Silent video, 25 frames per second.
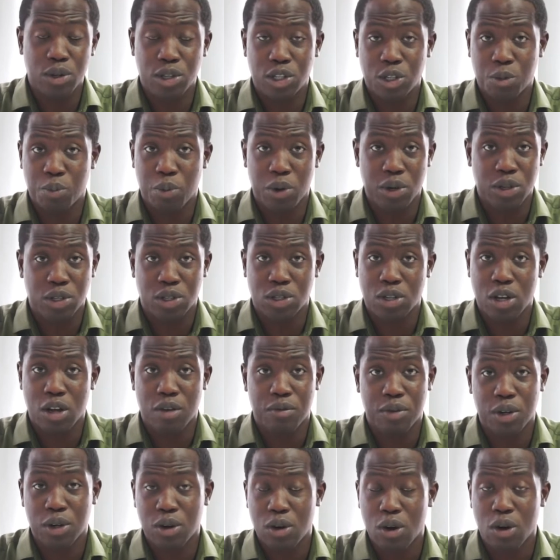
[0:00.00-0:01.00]
Spirit
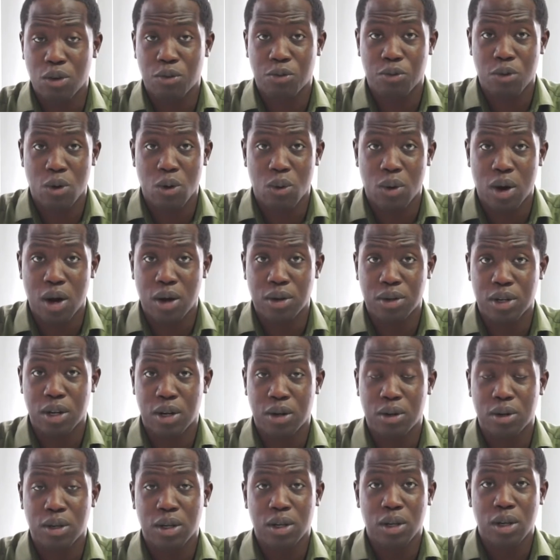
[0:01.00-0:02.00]
serving God for a while now.